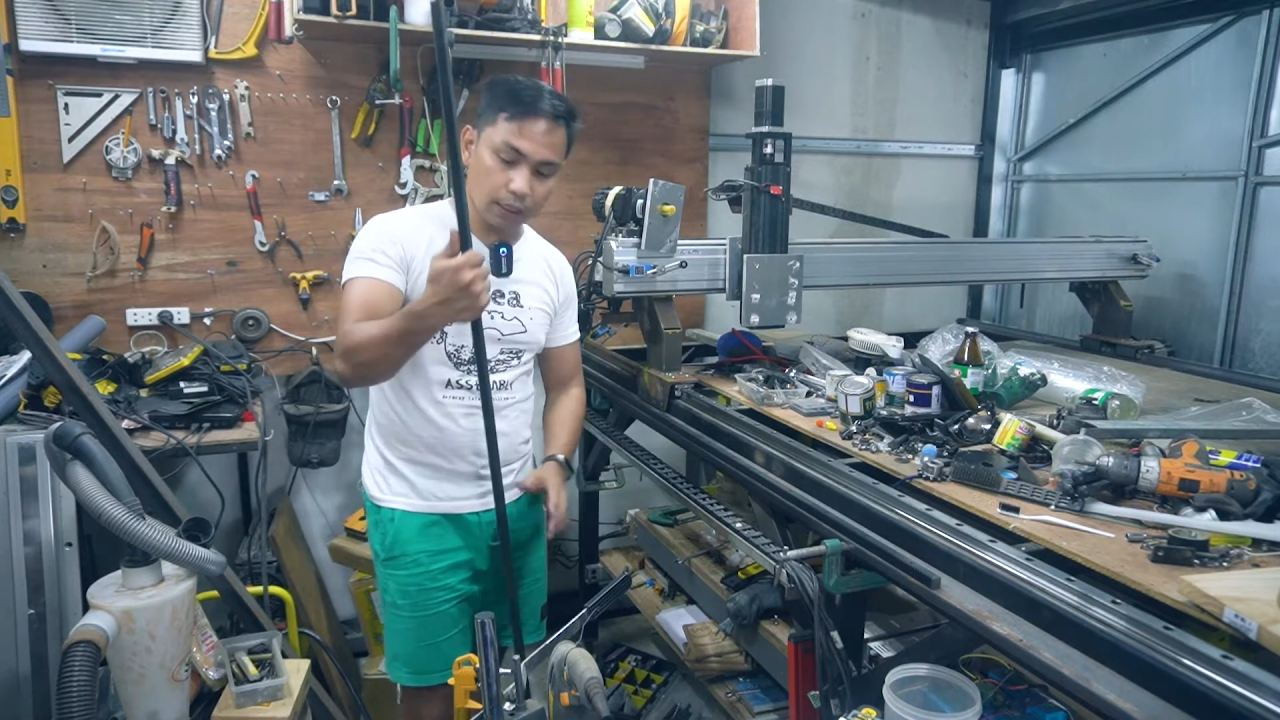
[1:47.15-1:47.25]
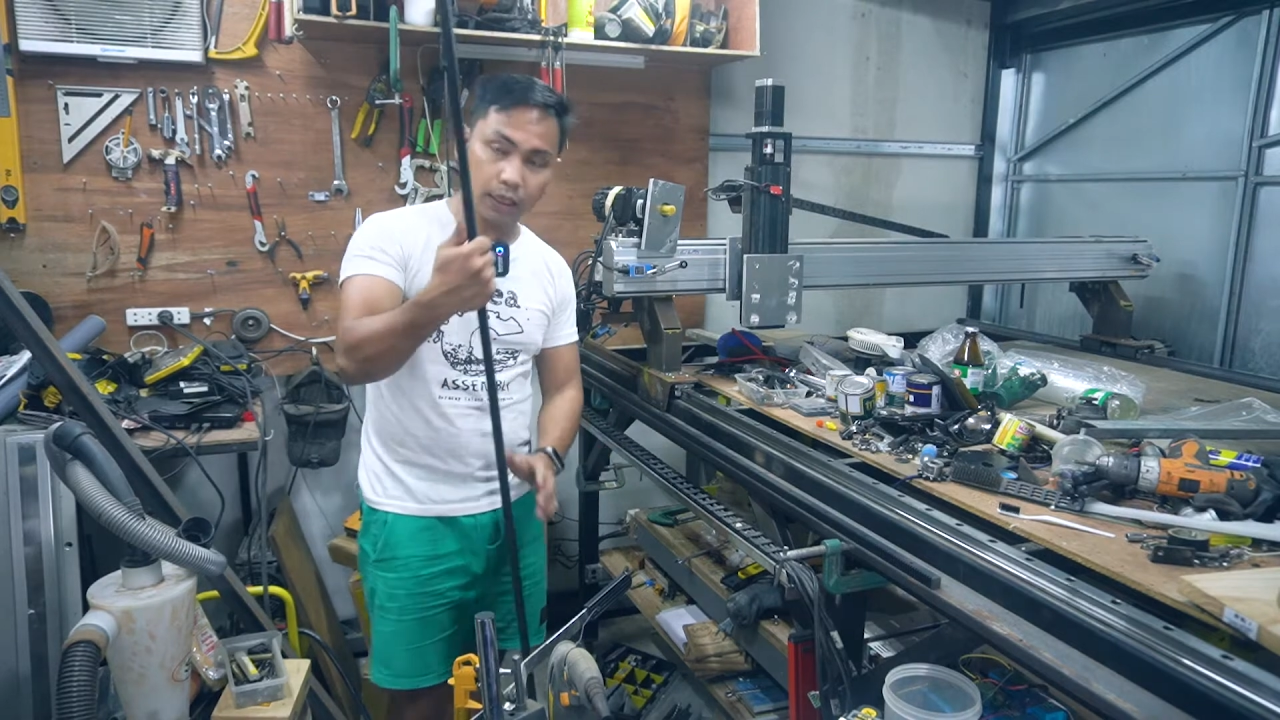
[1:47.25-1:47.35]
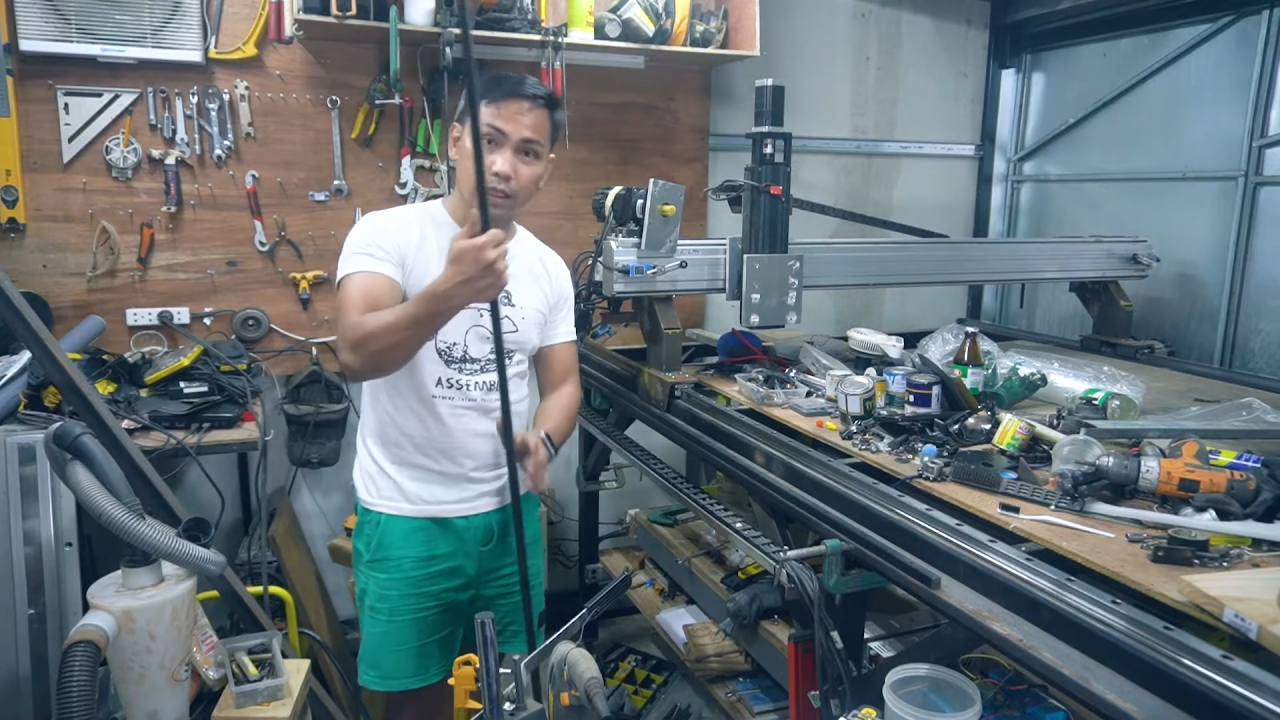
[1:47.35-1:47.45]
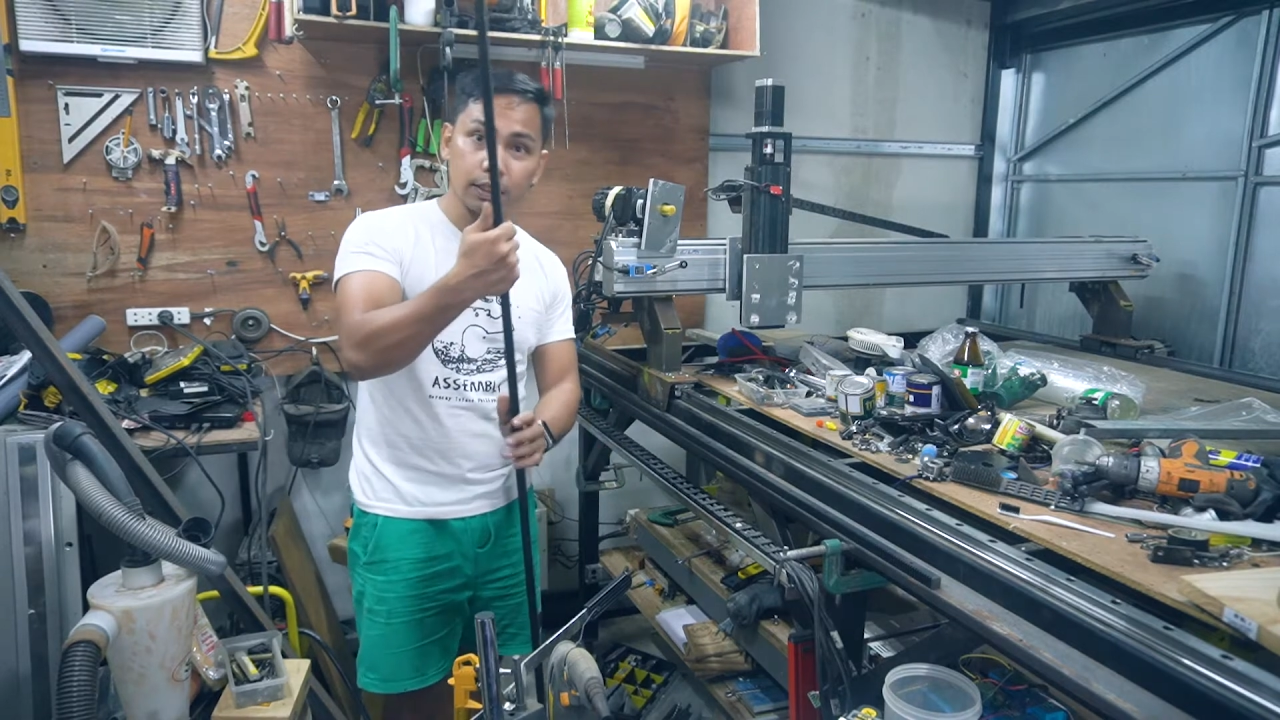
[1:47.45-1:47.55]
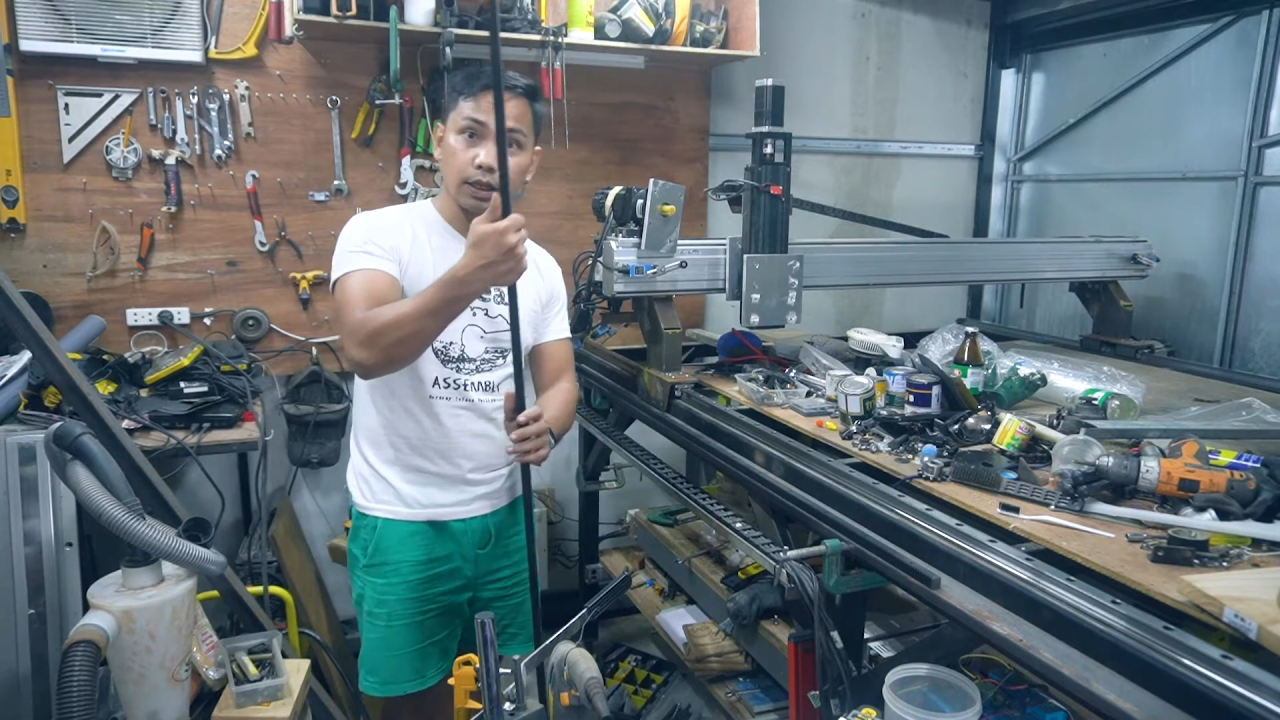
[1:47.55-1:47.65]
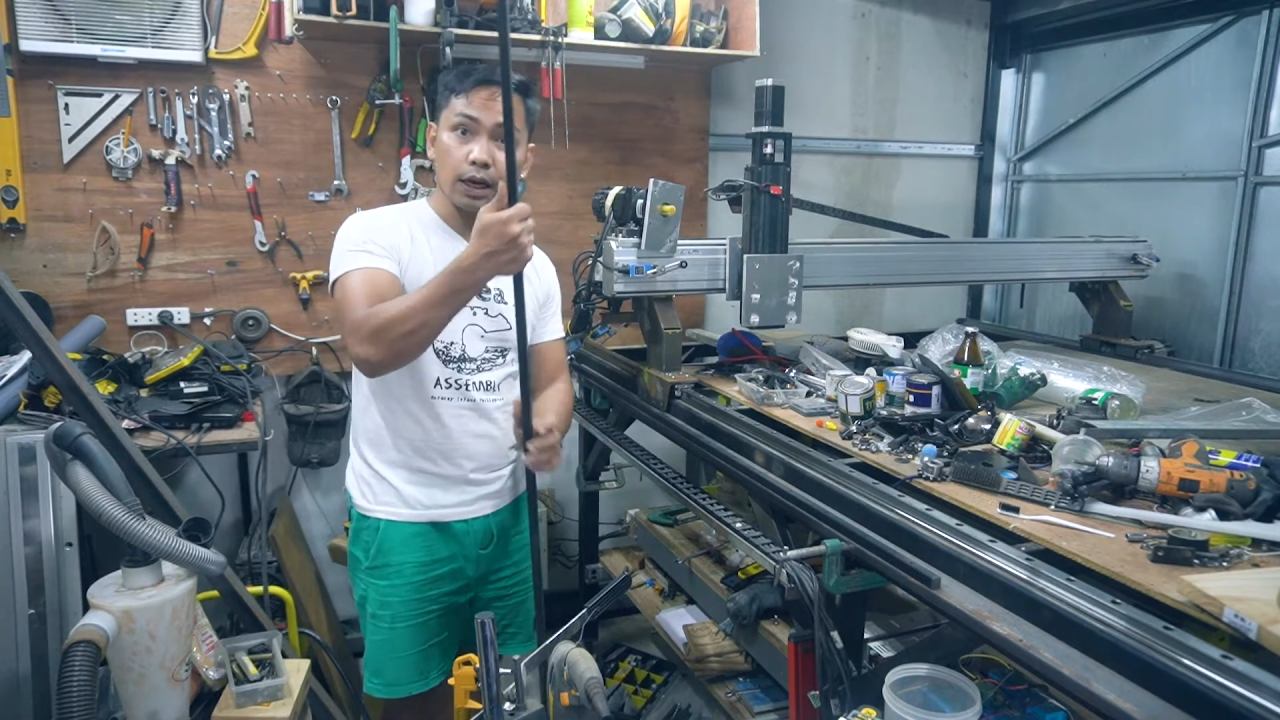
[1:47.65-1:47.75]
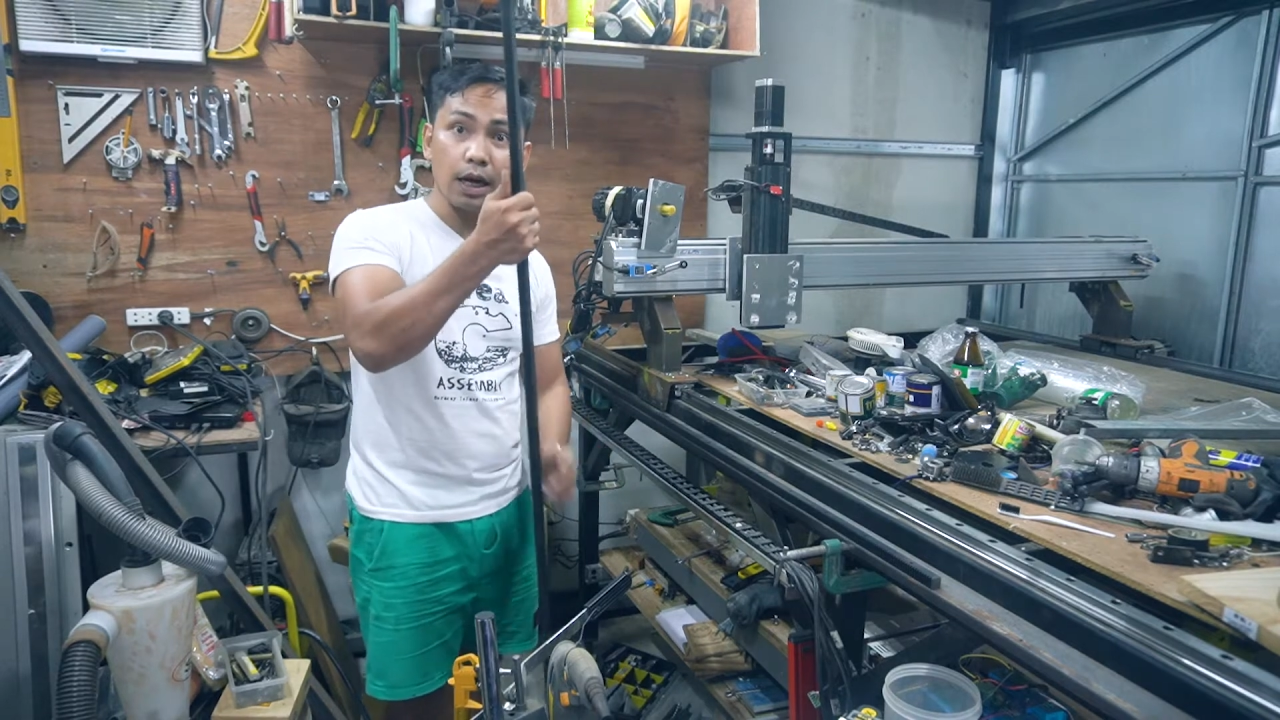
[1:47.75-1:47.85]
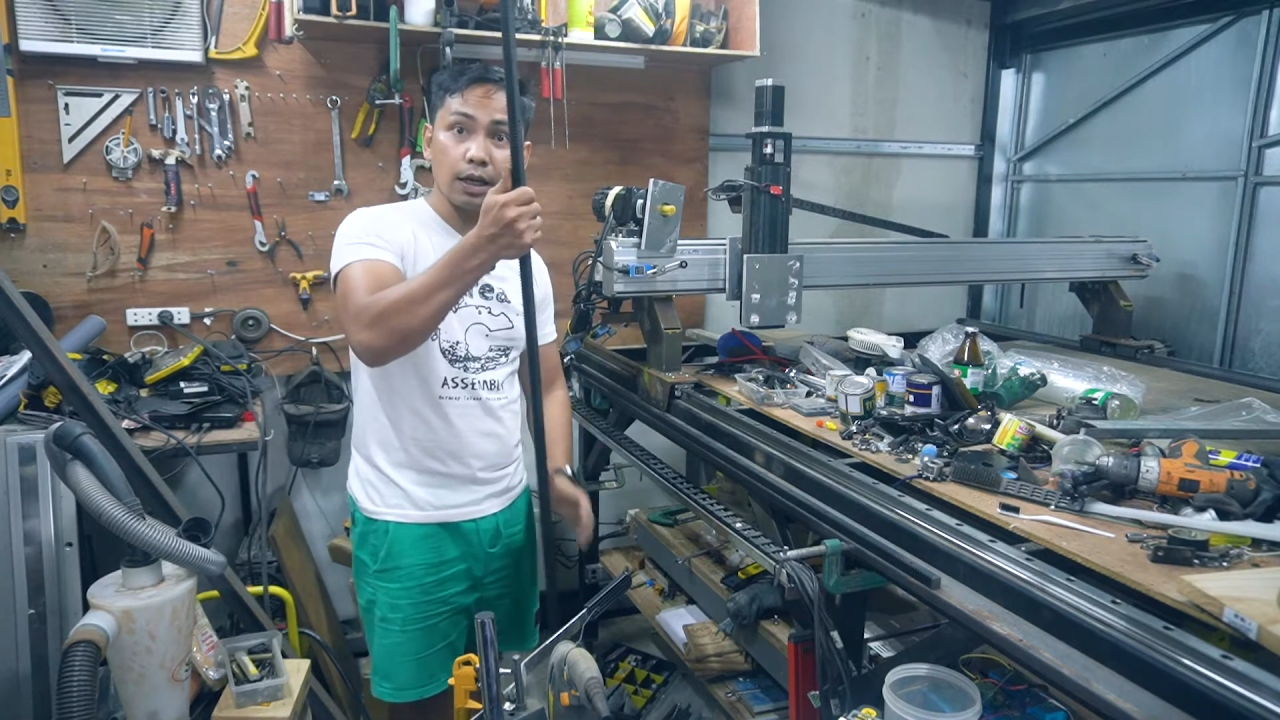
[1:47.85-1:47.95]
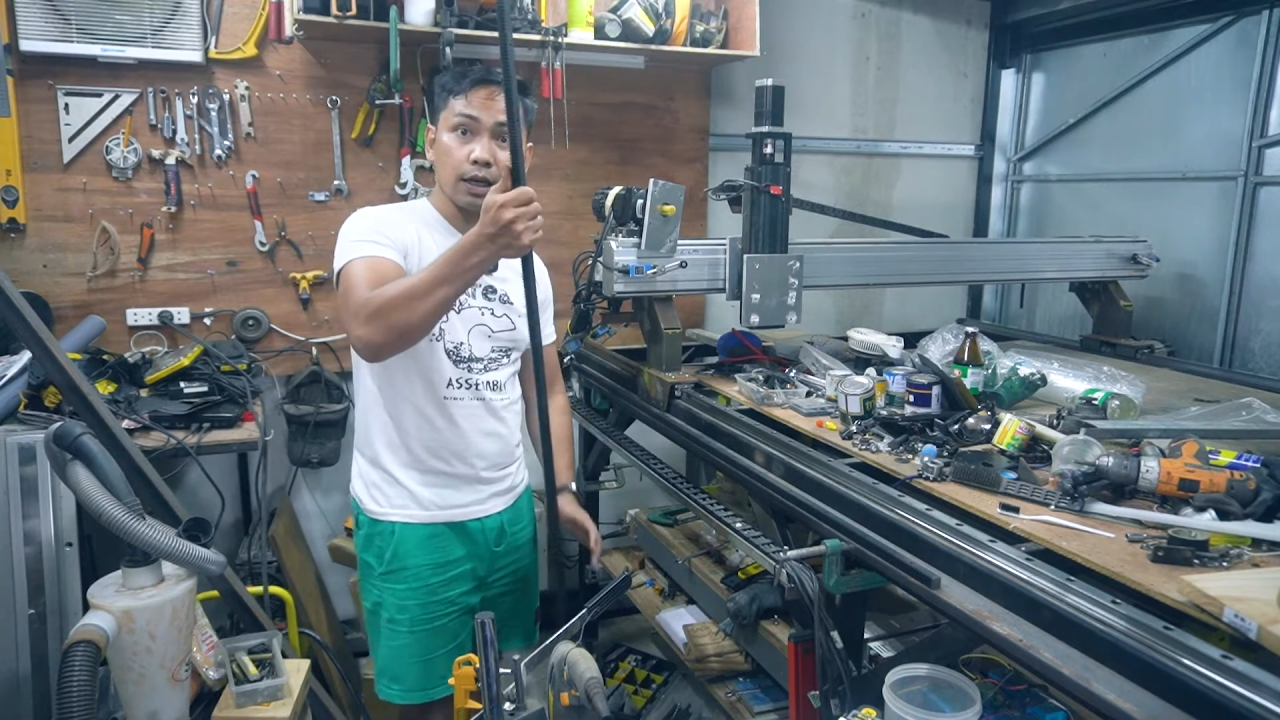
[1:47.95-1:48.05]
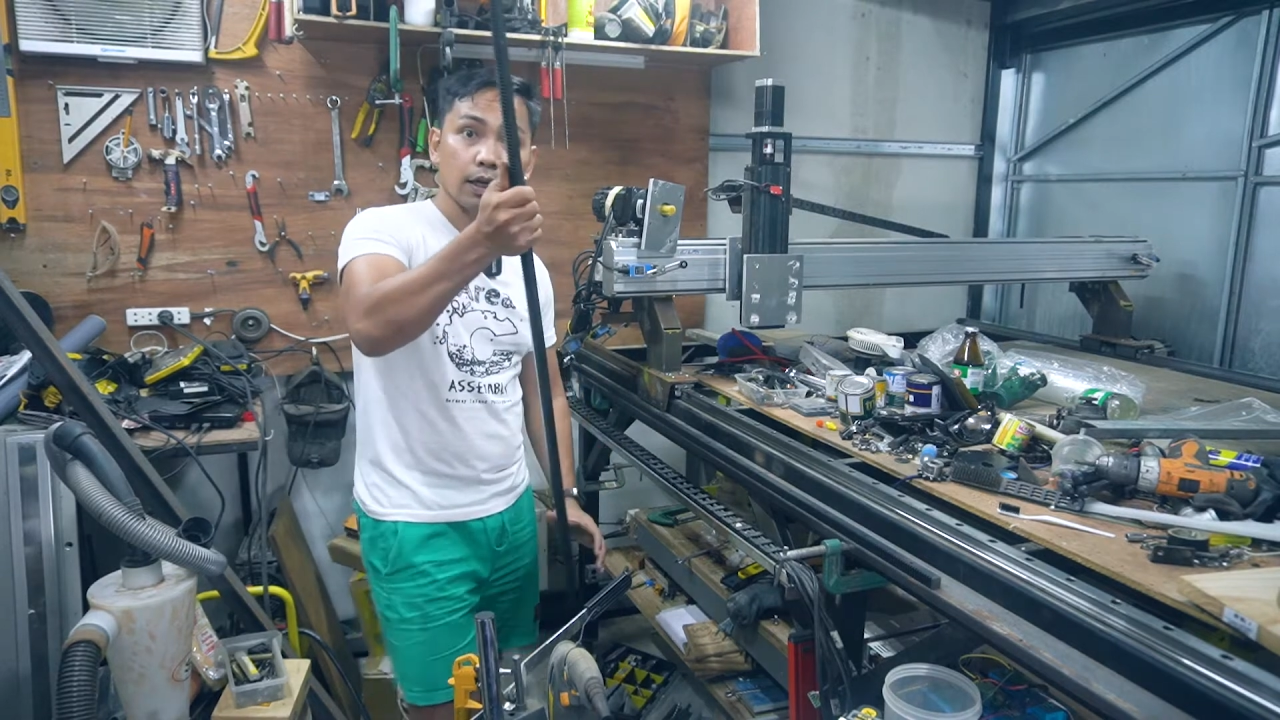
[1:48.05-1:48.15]
is the
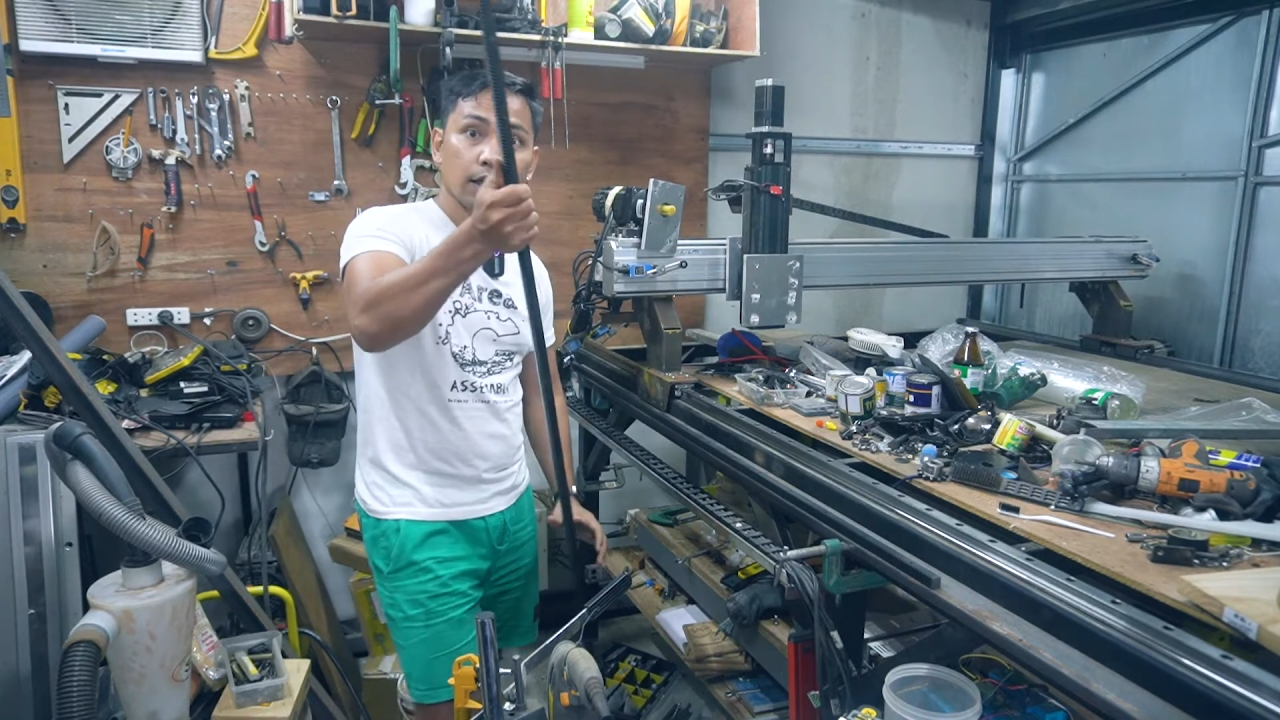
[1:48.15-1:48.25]
rack